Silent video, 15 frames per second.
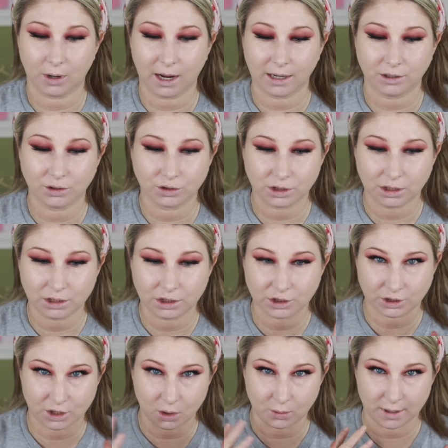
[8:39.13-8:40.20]
I usually
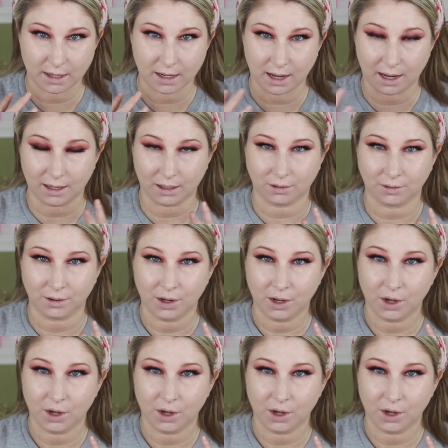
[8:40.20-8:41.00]
just go in and